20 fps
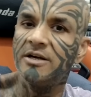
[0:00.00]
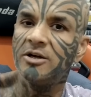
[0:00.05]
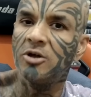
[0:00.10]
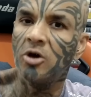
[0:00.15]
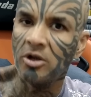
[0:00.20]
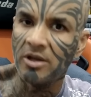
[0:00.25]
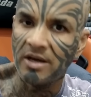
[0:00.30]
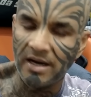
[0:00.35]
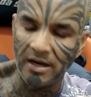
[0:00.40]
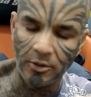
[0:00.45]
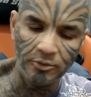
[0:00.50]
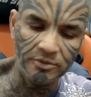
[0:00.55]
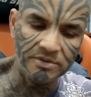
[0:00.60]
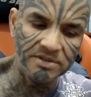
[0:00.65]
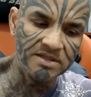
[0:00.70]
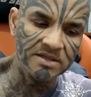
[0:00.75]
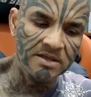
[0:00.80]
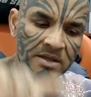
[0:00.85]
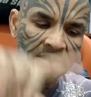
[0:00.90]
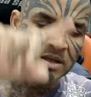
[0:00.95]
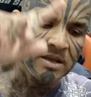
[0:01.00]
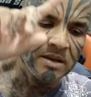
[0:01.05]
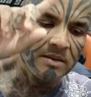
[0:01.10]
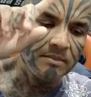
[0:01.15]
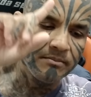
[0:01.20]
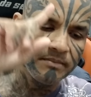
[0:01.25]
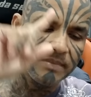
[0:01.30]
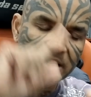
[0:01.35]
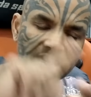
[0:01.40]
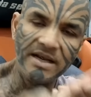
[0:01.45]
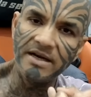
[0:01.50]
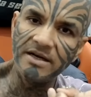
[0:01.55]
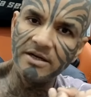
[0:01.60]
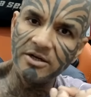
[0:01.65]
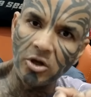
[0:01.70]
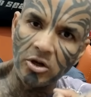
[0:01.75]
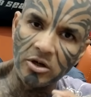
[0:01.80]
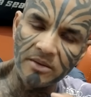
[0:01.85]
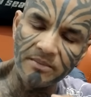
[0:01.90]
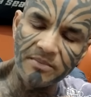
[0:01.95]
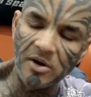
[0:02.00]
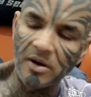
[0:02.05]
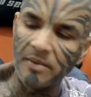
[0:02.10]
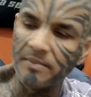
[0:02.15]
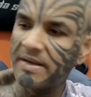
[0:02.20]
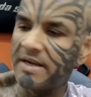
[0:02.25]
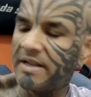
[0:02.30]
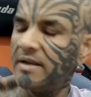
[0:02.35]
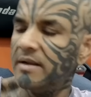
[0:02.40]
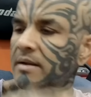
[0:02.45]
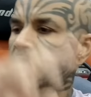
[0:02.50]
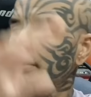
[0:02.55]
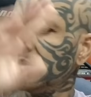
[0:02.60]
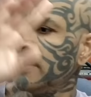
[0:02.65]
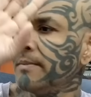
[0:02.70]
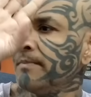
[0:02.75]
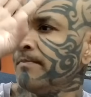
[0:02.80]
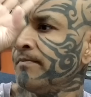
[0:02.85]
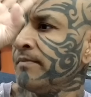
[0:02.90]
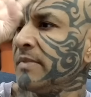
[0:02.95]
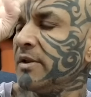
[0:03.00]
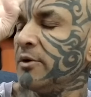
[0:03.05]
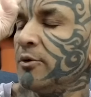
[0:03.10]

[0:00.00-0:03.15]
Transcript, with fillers: dollar house, million dollar property, you